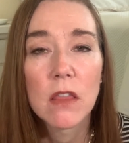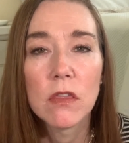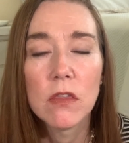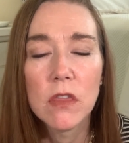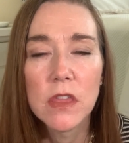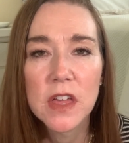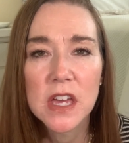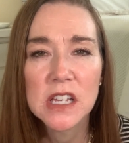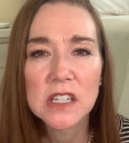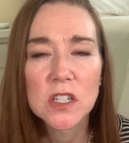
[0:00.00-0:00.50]

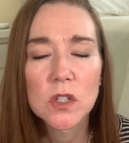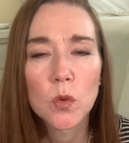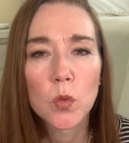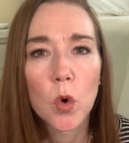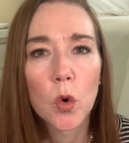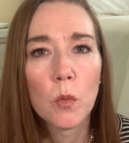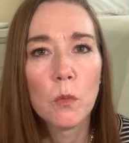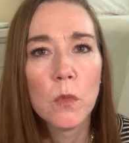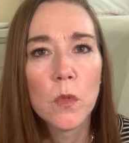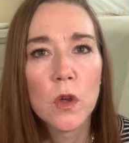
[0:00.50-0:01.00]
This
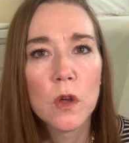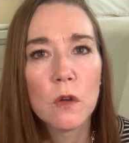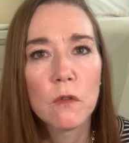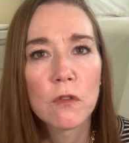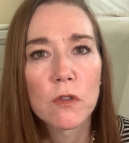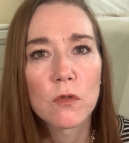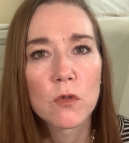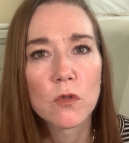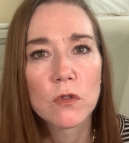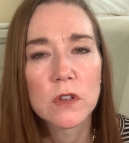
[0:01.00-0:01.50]
will move
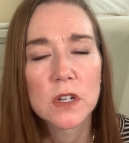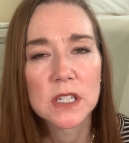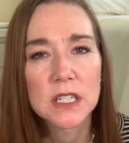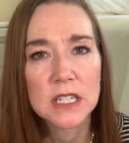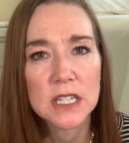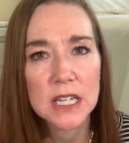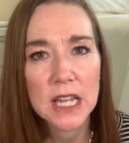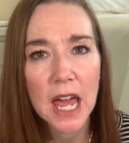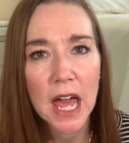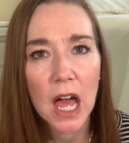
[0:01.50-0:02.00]
through the
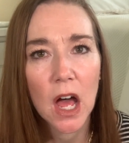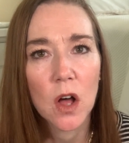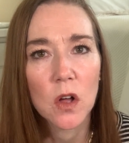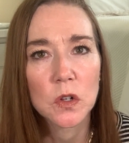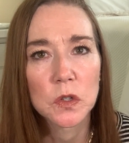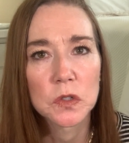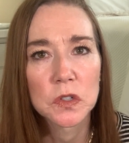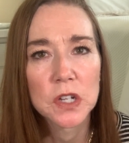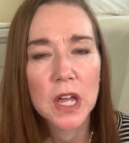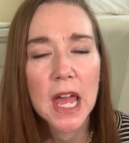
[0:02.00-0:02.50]

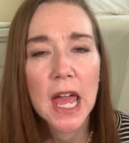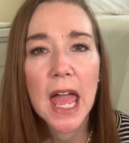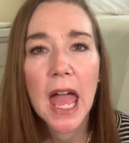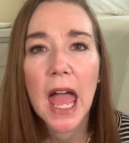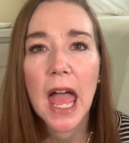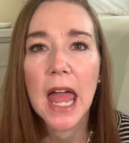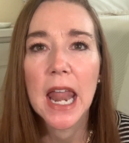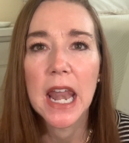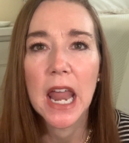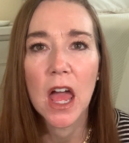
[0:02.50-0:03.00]
cells
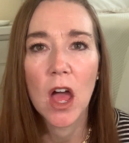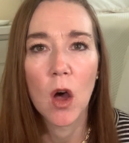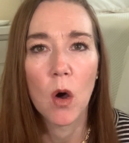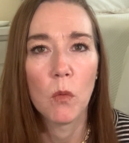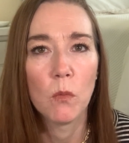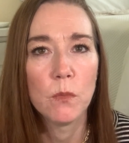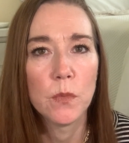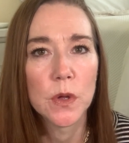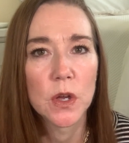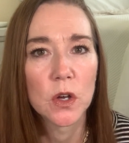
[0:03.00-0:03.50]
and
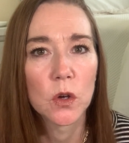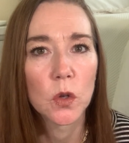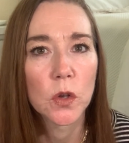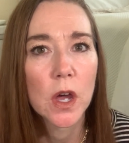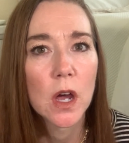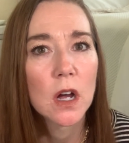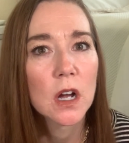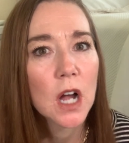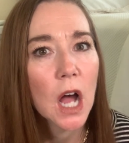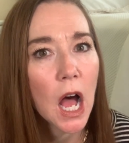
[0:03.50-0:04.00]
help
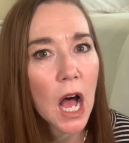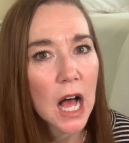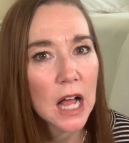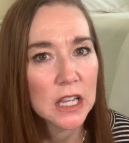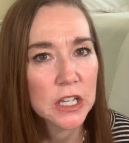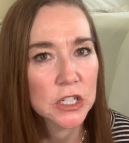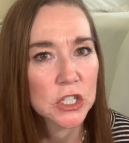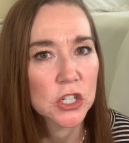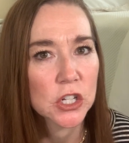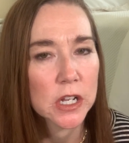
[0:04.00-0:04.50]
build
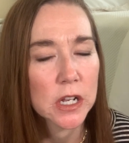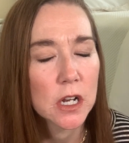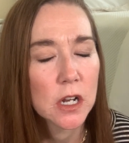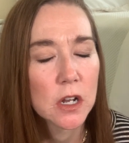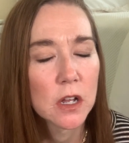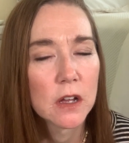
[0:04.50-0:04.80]
collagen.